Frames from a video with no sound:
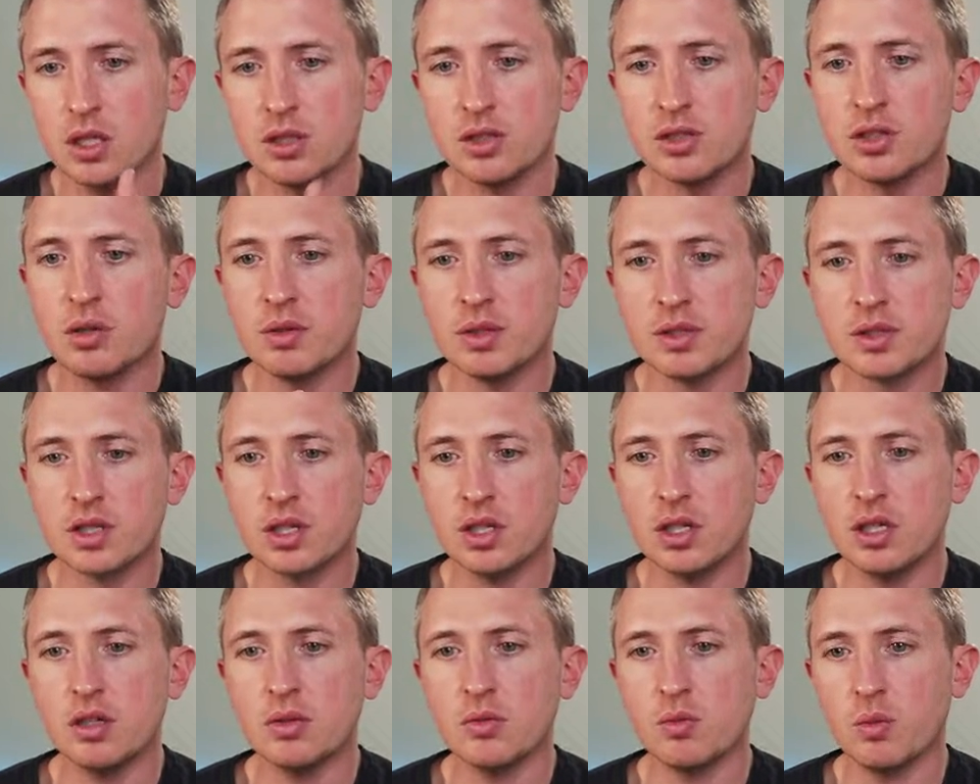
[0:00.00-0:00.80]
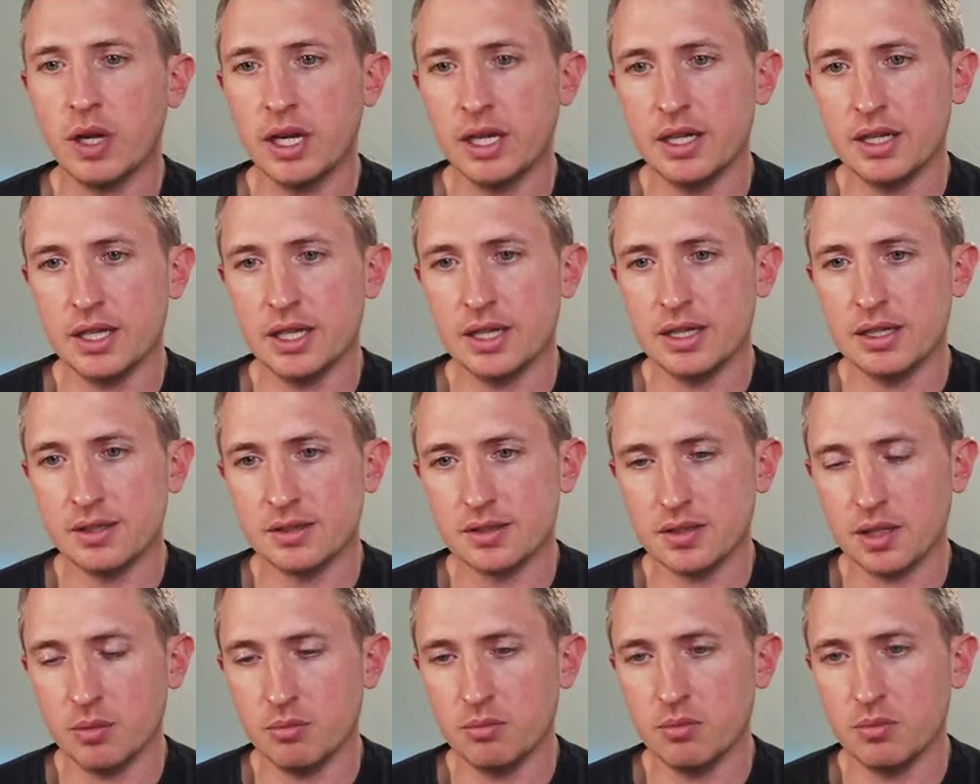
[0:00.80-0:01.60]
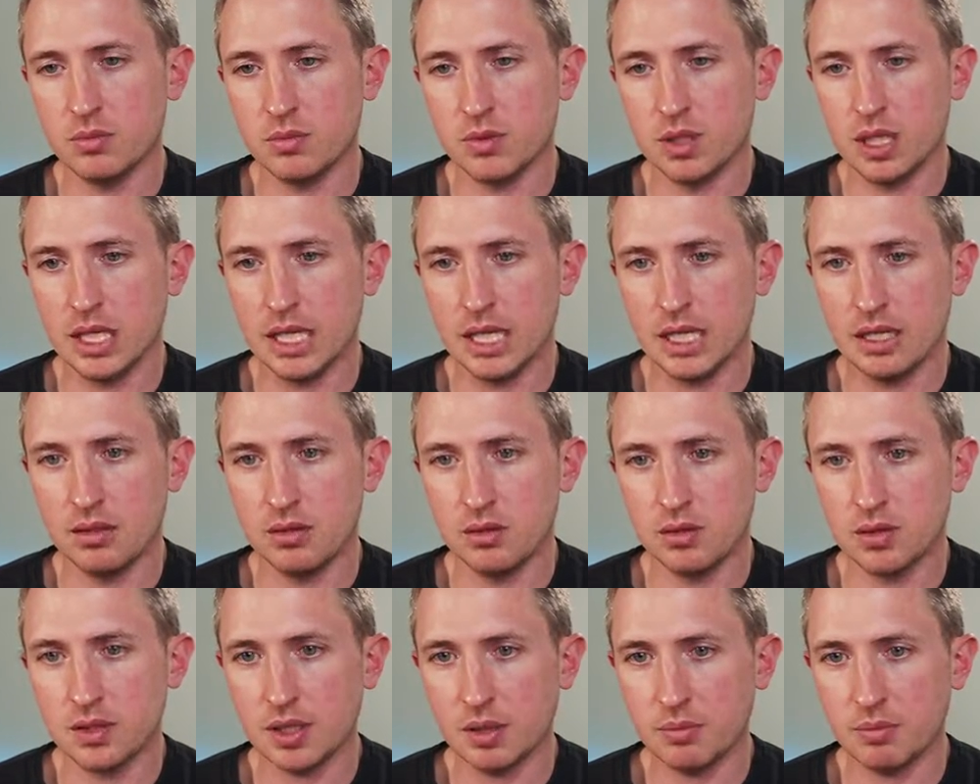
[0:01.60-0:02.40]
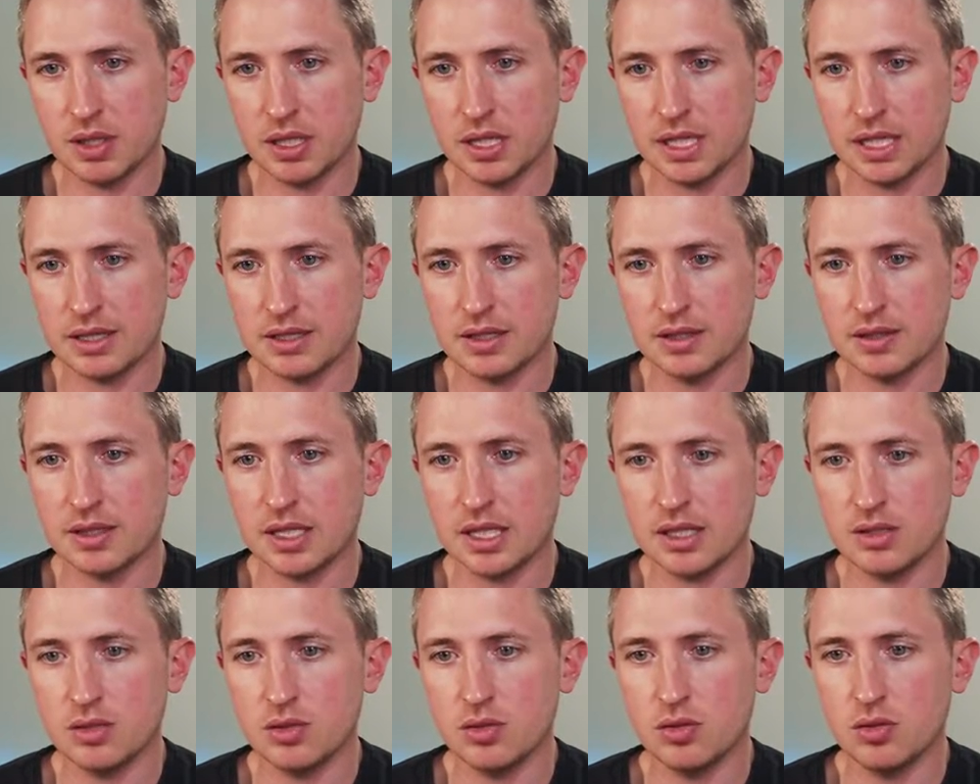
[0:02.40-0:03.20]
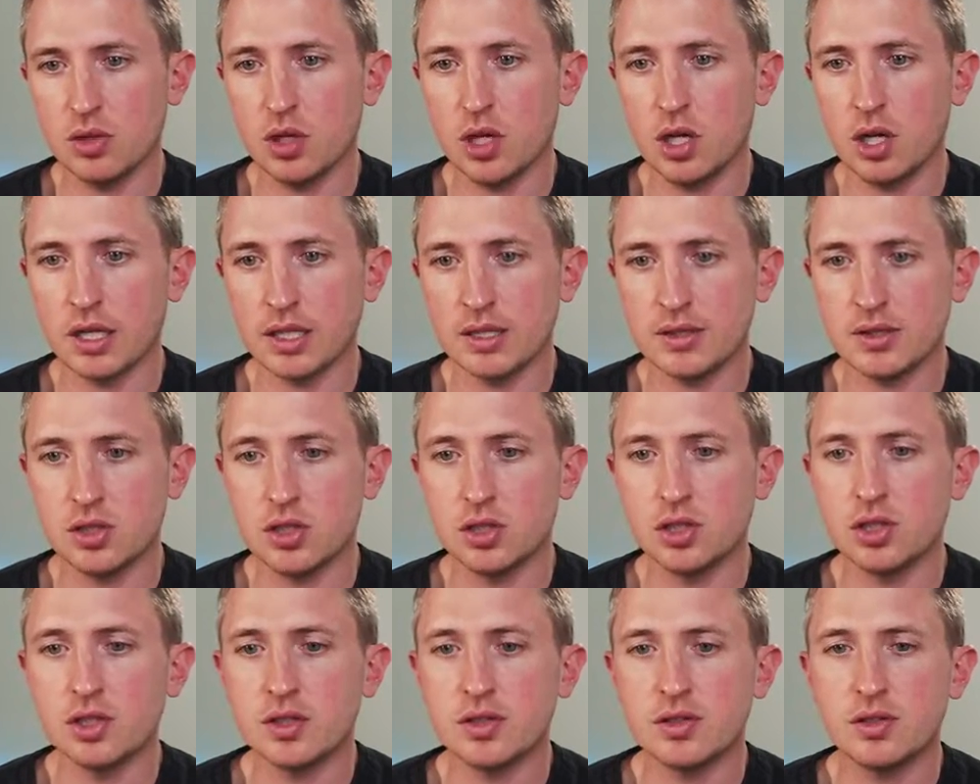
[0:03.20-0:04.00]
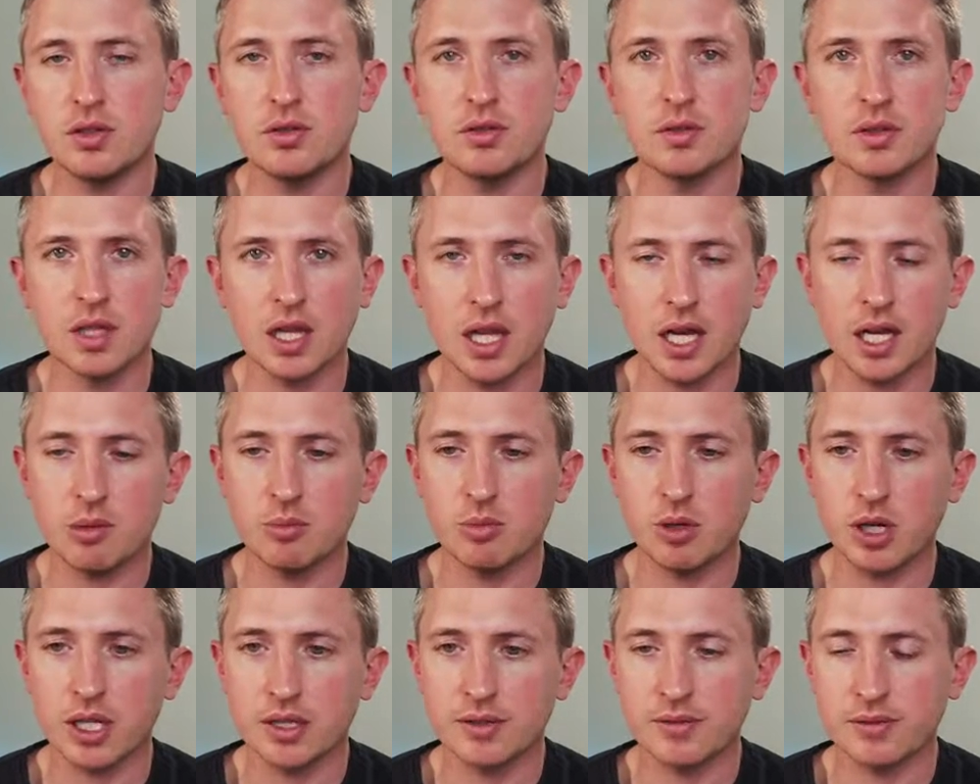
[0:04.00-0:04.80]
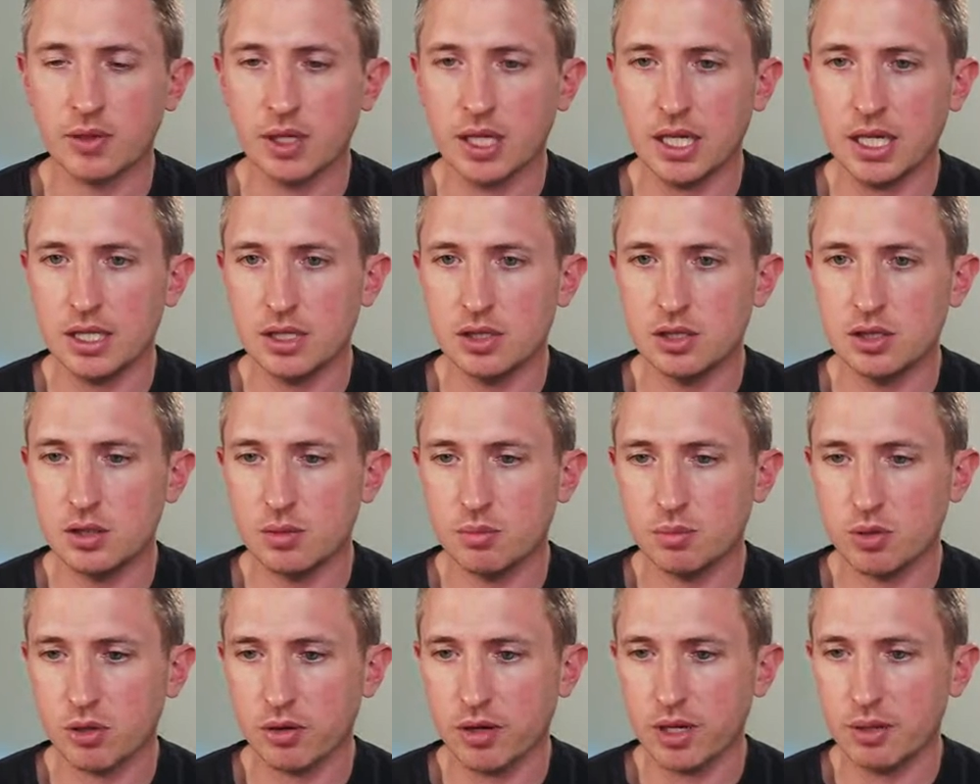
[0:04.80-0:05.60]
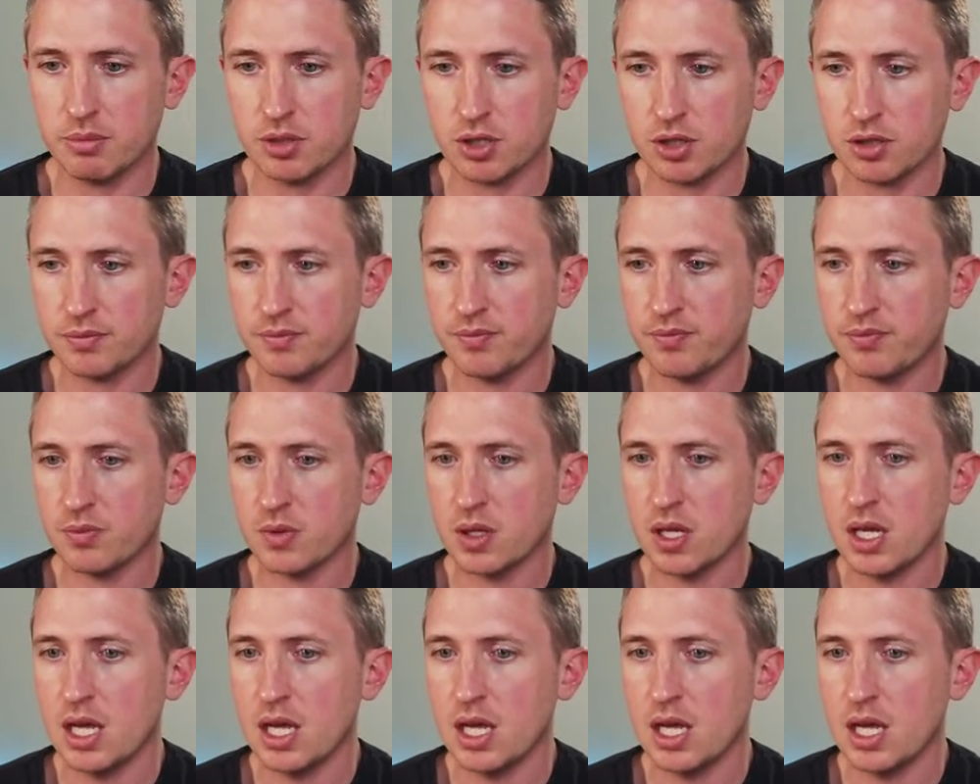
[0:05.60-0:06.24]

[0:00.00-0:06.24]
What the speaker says: So it's good when something like this gets too long is to just use line breaks for each parameter.